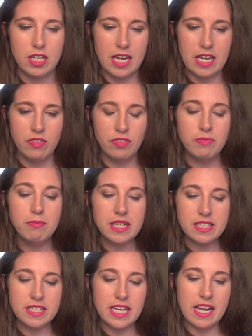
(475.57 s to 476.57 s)
And
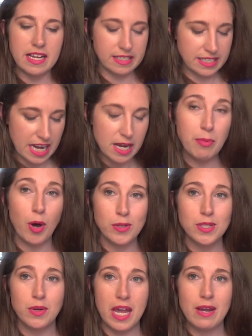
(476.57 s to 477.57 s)
mixed tape
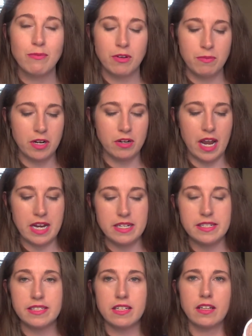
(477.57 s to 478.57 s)
also came from their
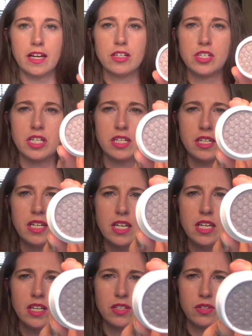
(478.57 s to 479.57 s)
90s collection,
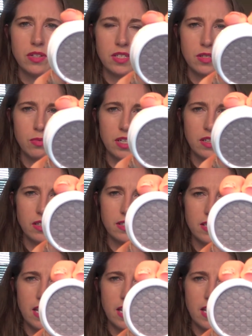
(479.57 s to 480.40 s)
so this is what it looks